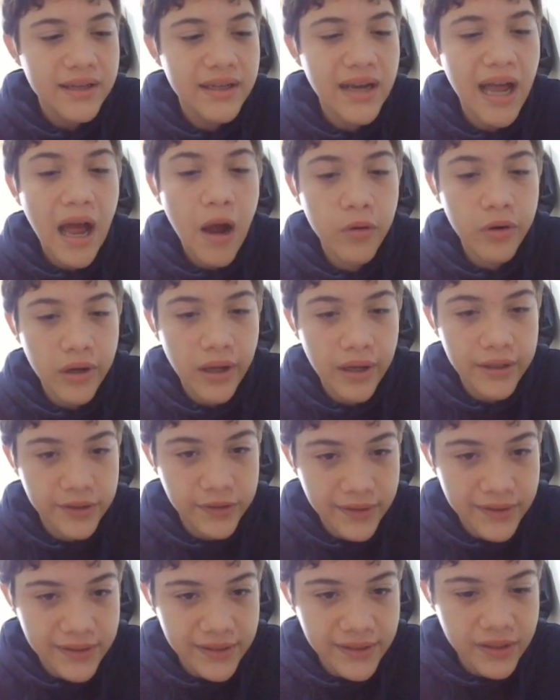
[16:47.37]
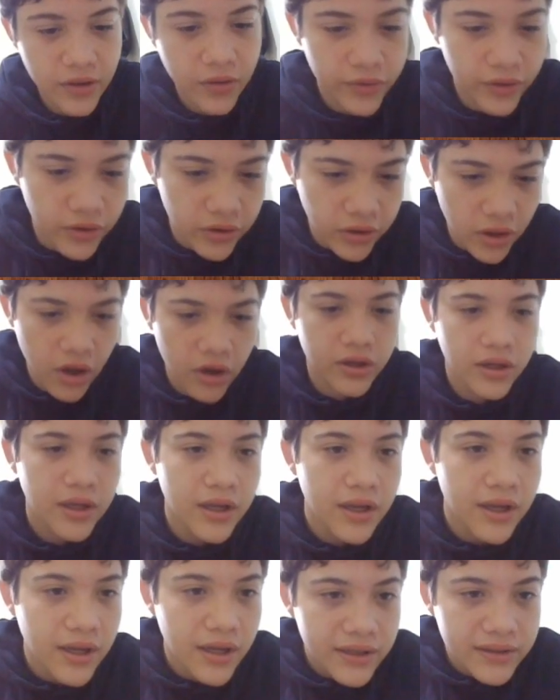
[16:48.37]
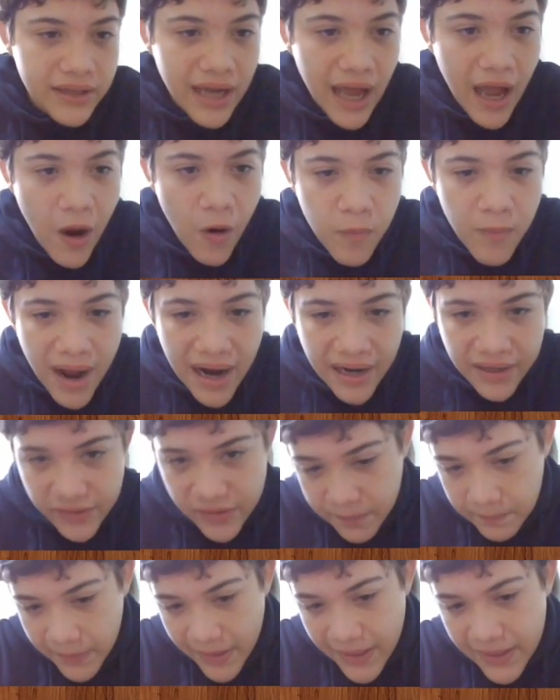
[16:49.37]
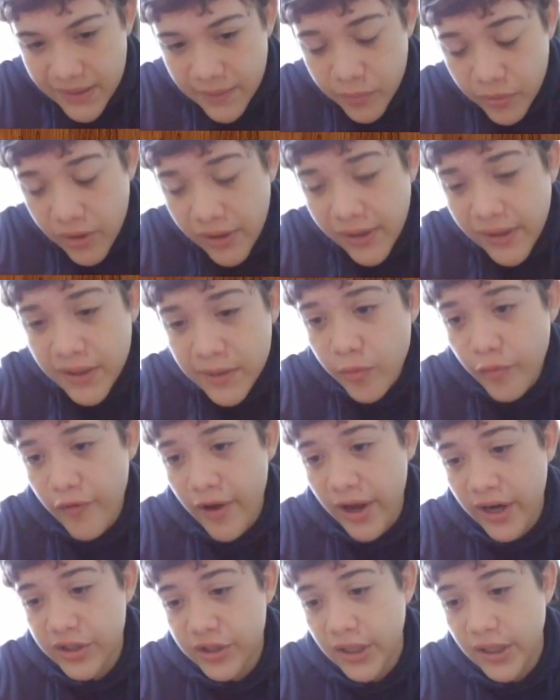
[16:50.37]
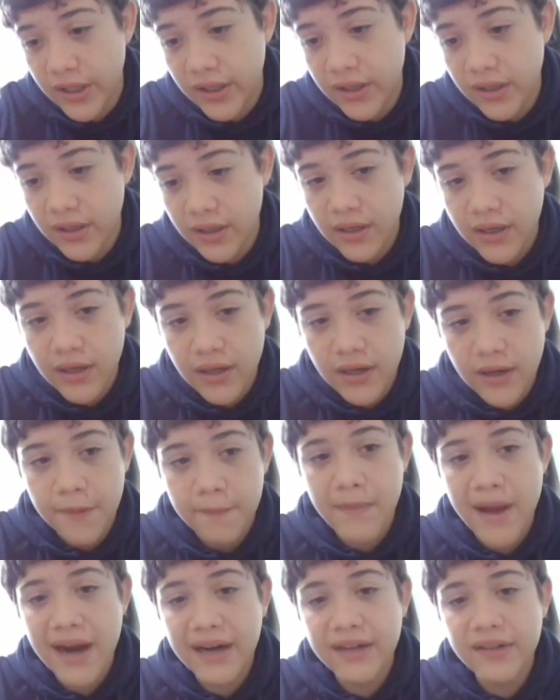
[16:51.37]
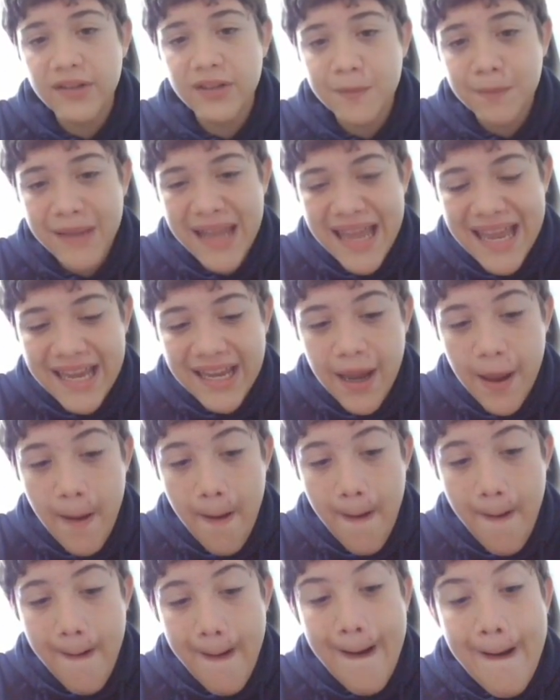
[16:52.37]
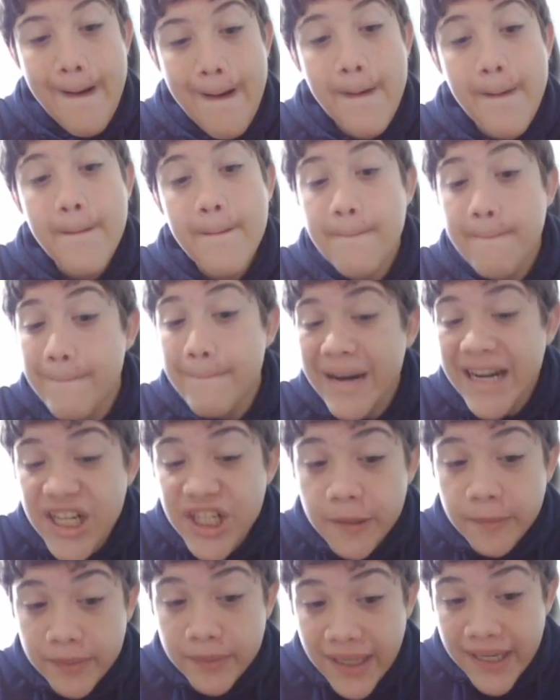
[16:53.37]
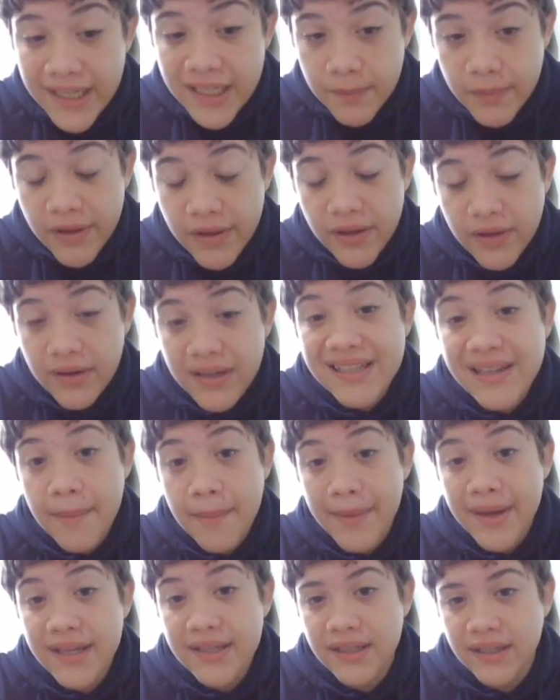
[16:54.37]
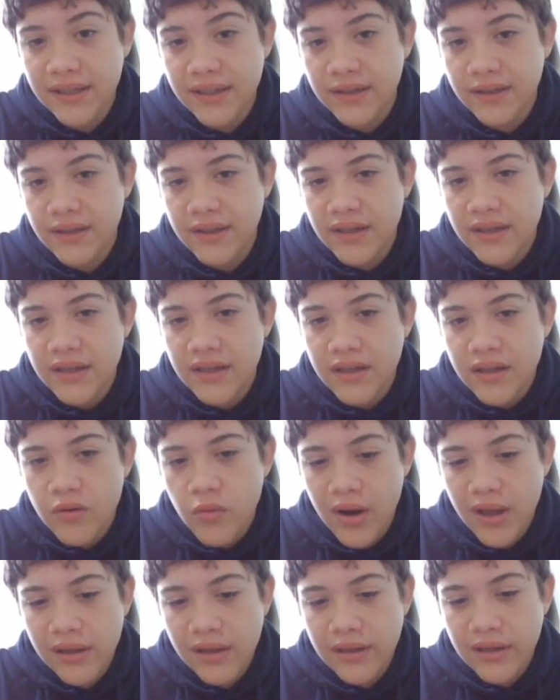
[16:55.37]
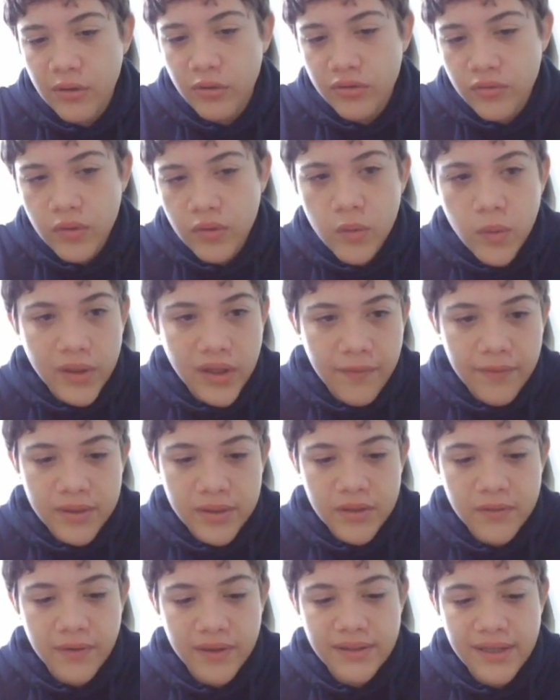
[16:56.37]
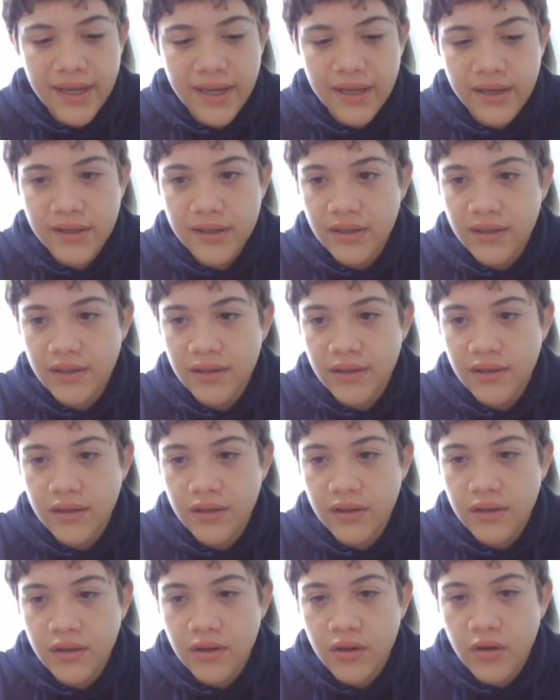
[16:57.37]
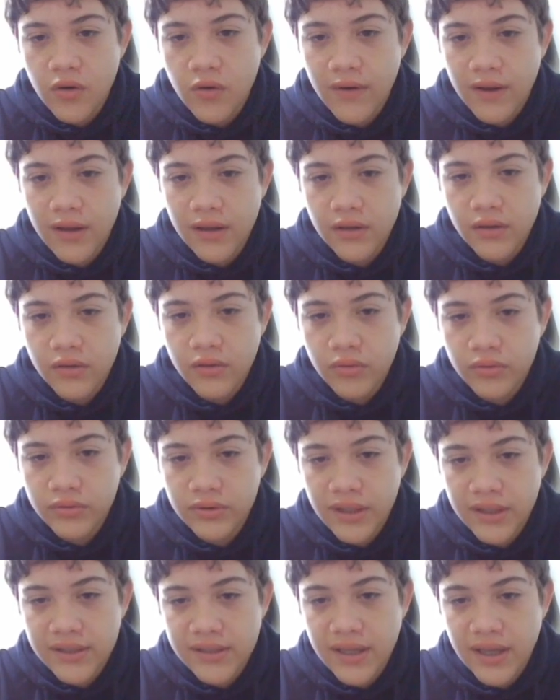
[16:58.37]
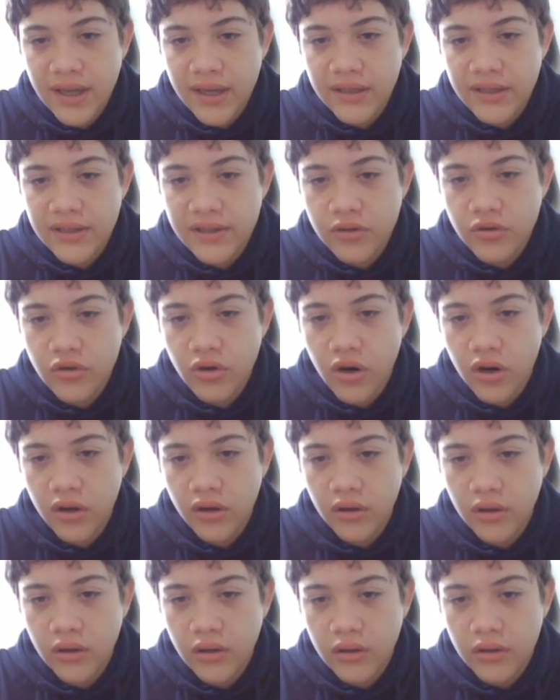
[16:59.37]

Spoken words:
Now, as you can see on the clock, now Magnus plays a brilliant move actually. Magnus playing bishop takes b3 is amazing. Well, what happens if I take? Well, rook takes d8 is a draw.